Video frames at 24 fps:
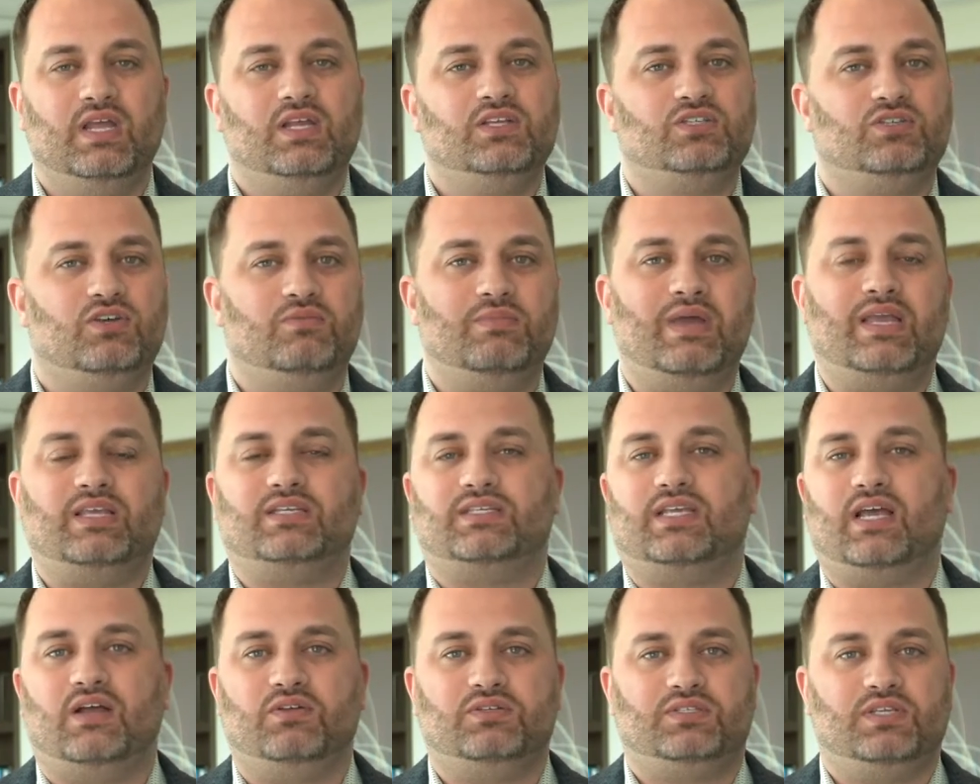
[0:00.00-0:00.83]
So it may
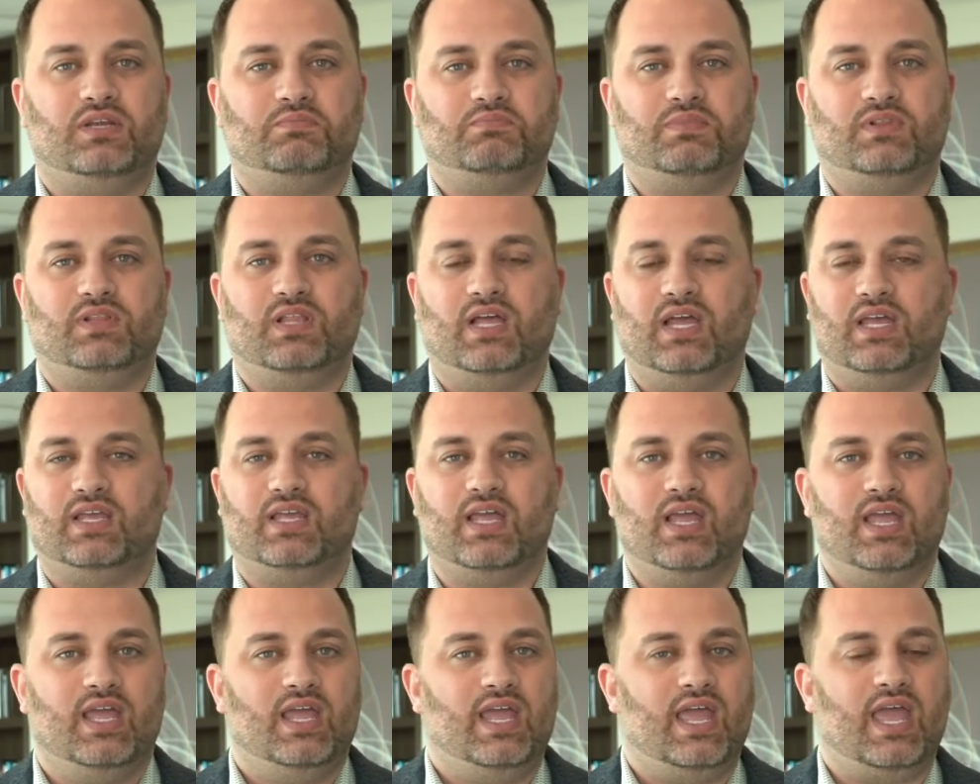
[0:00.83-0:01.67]
sound something like,
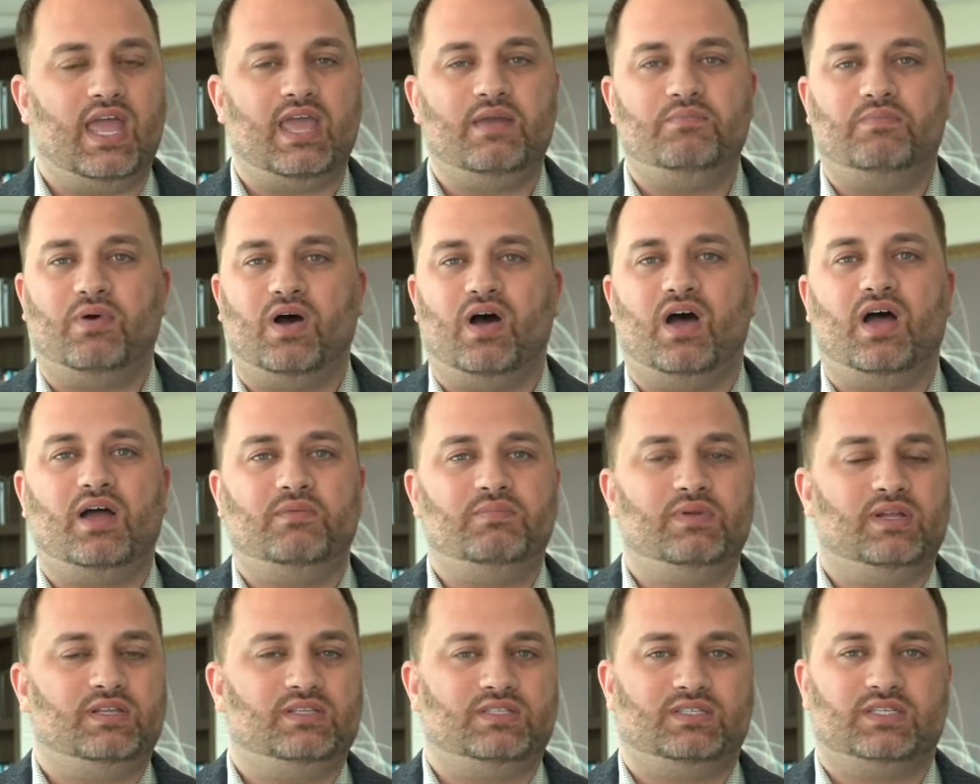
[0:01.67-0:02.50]
hey
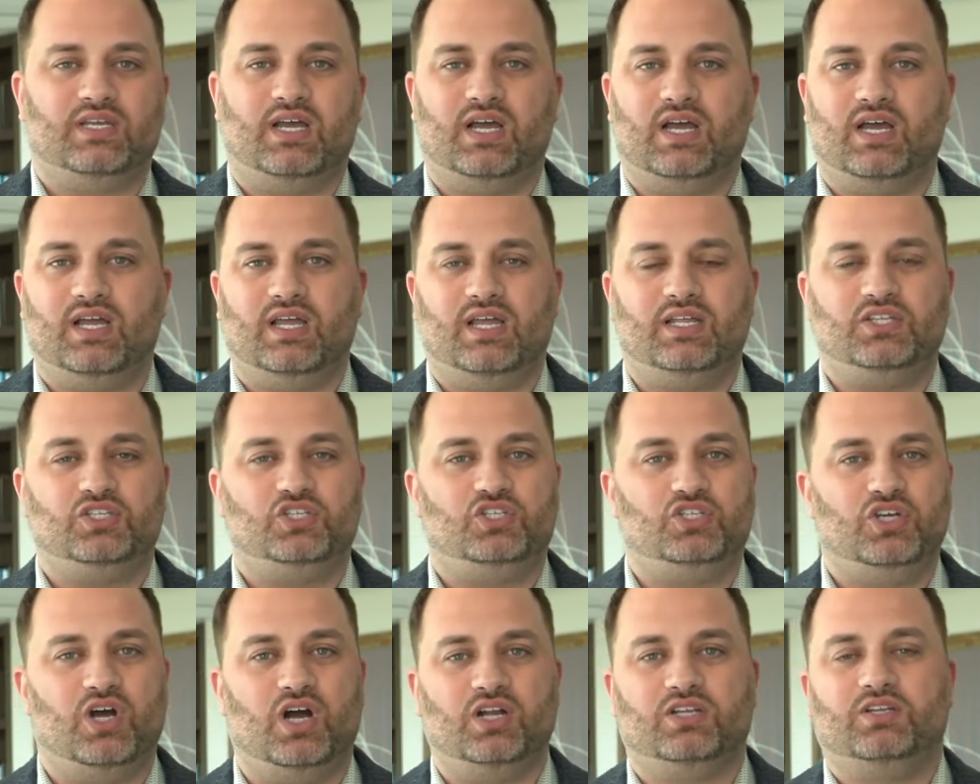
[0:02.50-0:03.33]
Bob, it's
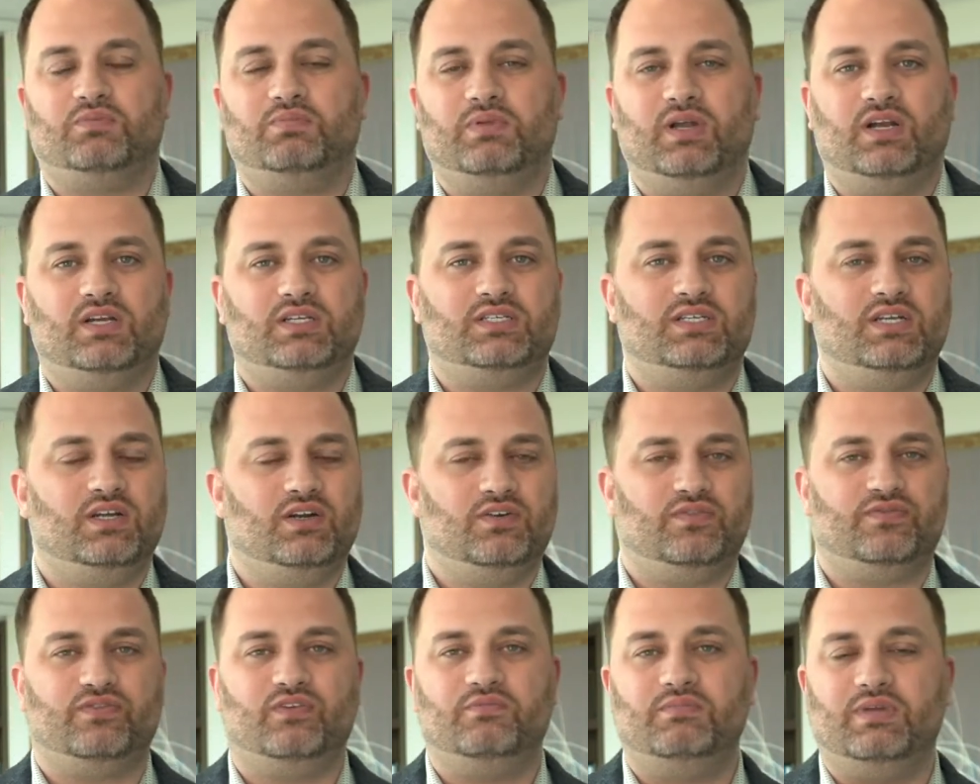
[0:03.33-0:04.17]
John Toublaris
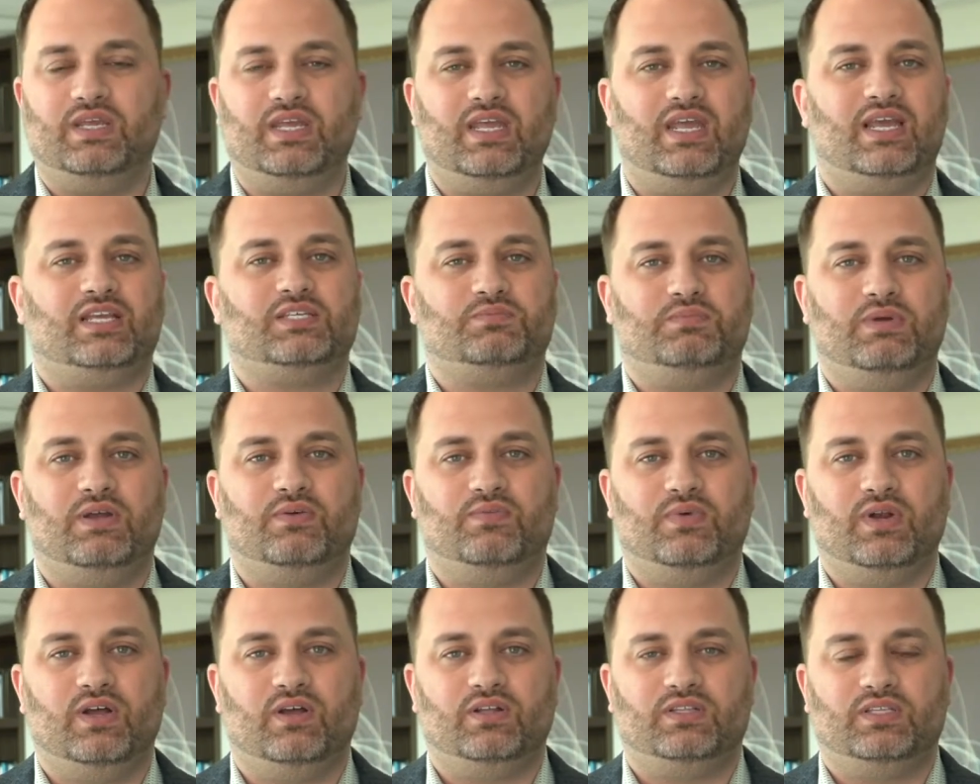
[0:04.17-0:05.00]
here from
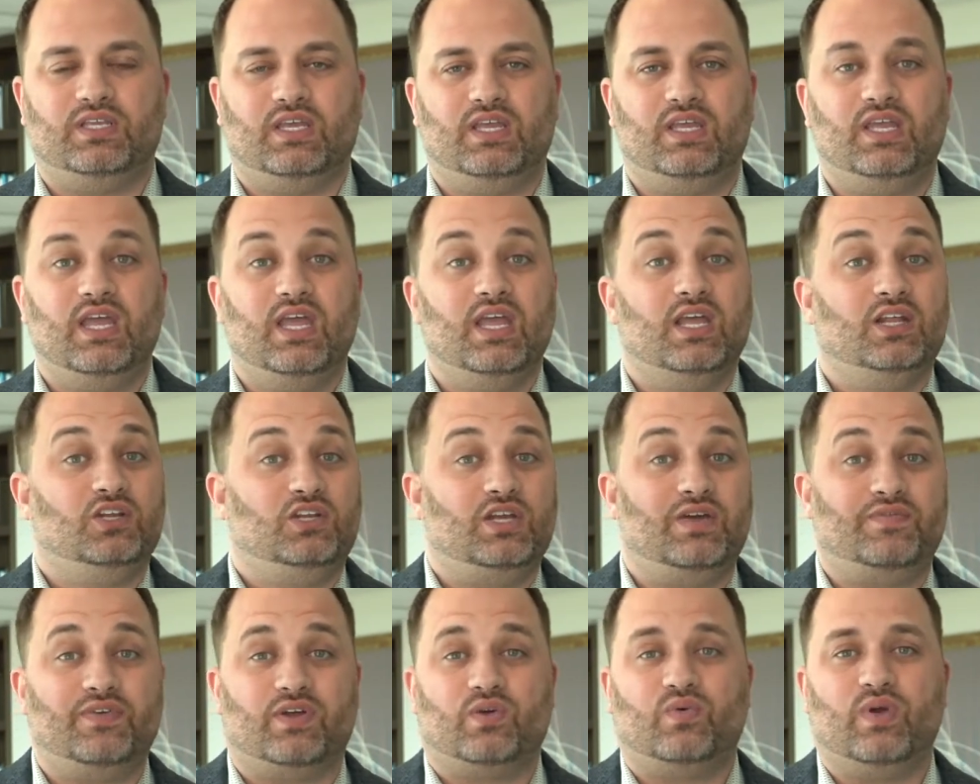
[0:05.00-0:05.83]
eXp Realty. Do
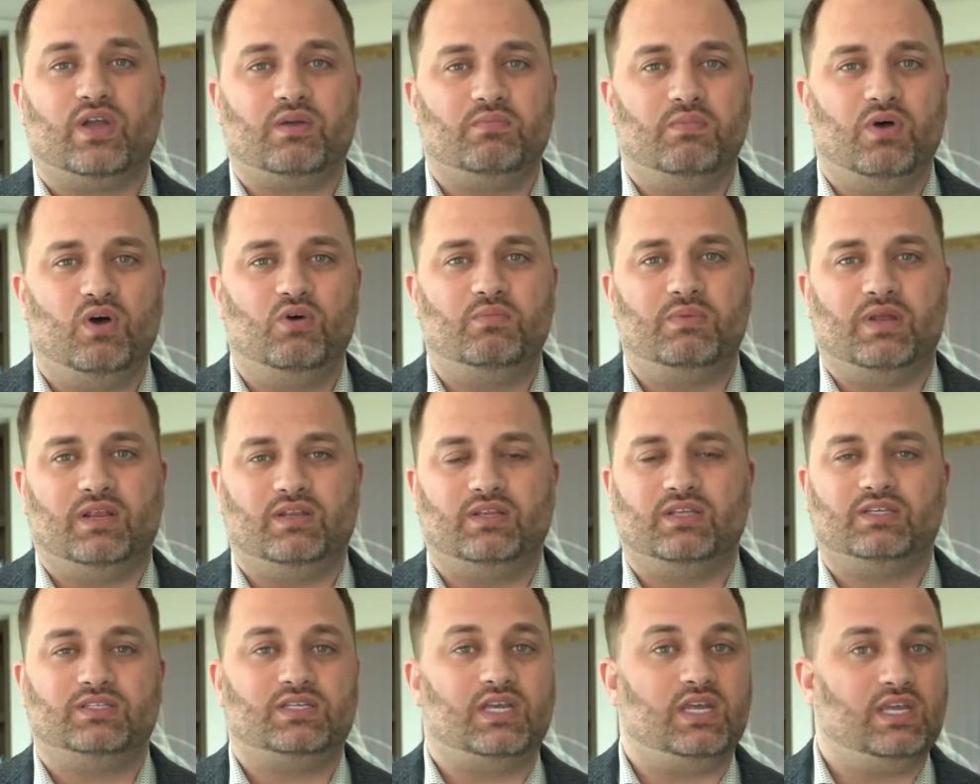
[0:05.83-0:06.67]
you have a quick moment?
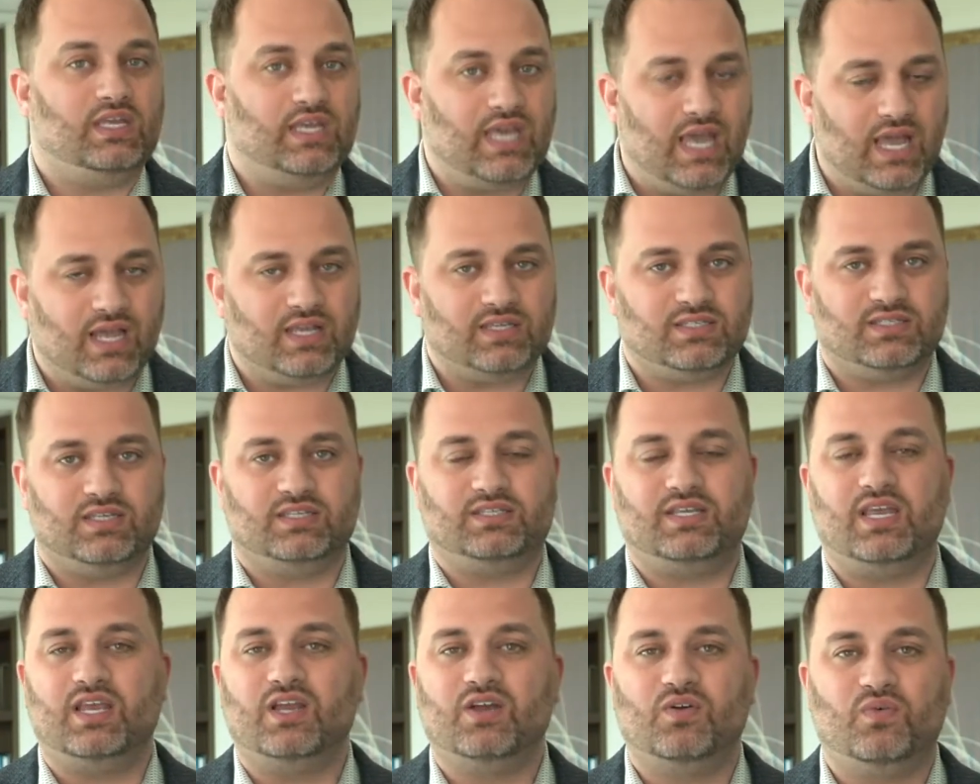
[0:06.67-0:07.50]
I say yes. I
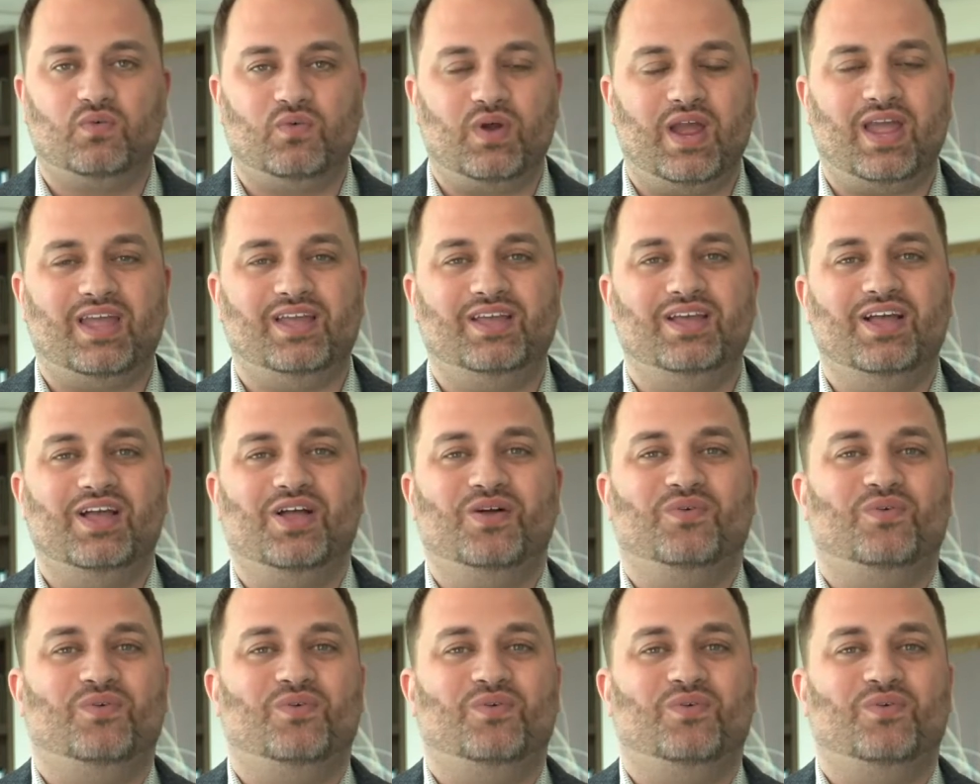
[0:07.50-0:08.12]
say great.